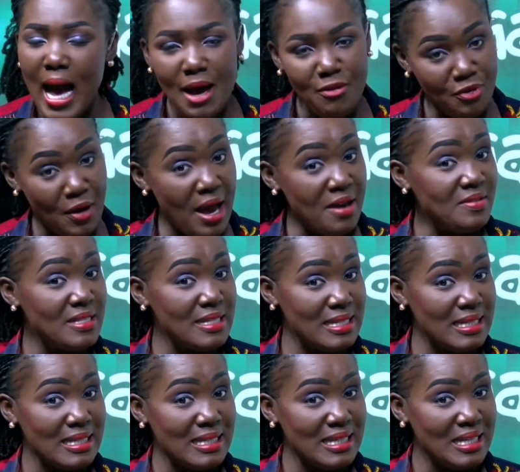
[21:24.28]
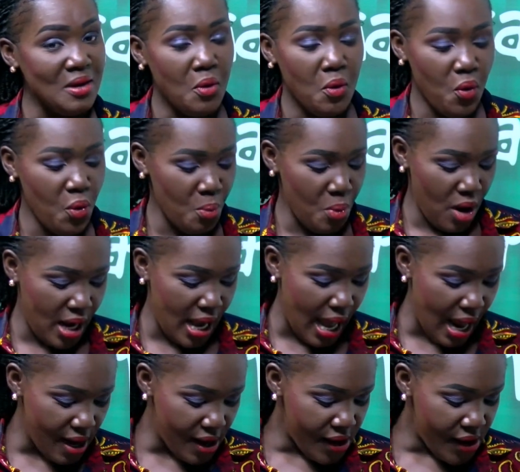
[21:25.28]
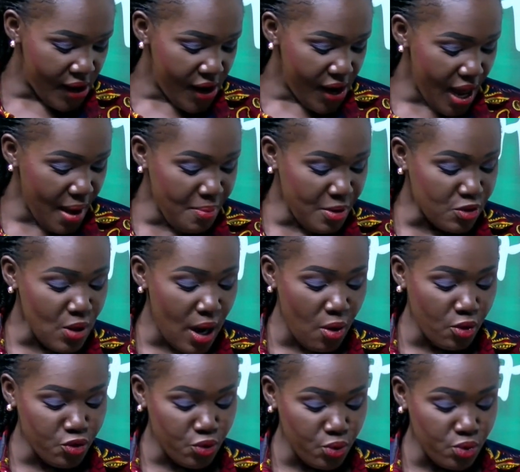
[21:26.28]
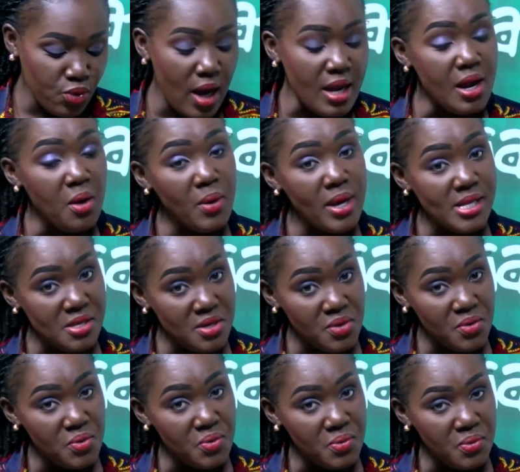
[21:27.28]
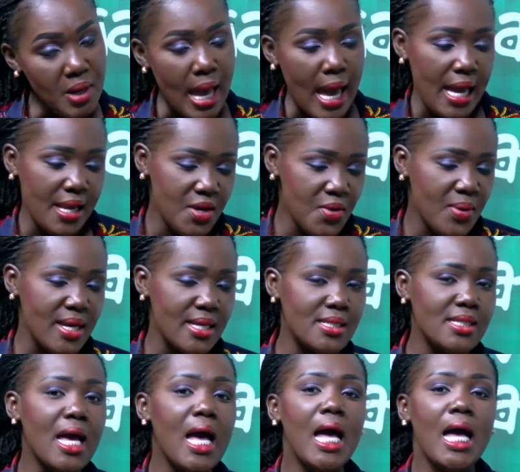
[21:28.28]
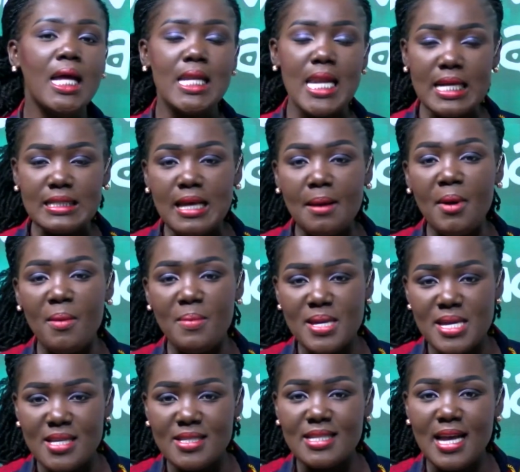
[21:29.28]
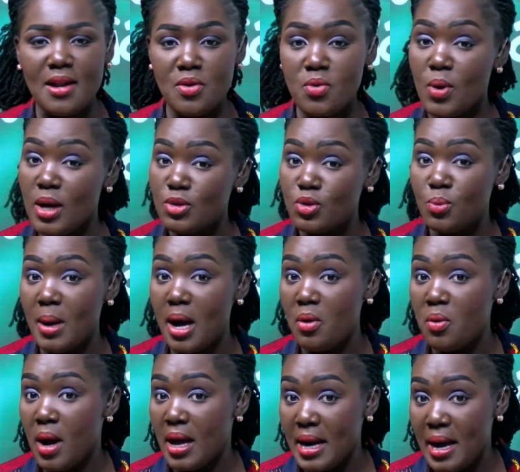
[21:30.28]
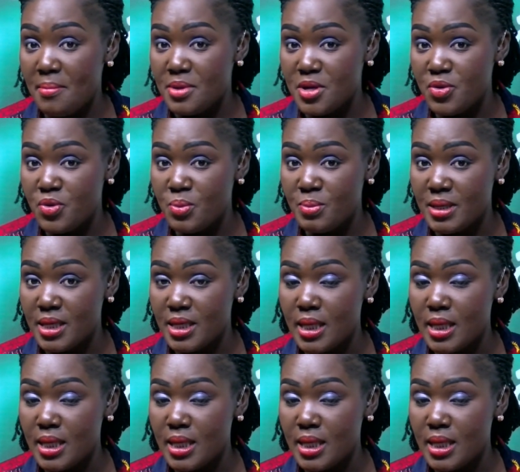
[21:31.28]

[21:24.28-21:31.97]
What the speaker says: 5 CD. O mboka. Ebi so out to so na wedi o. Anyways, next time I be nye scan no ato ba ko ana mi enu bi.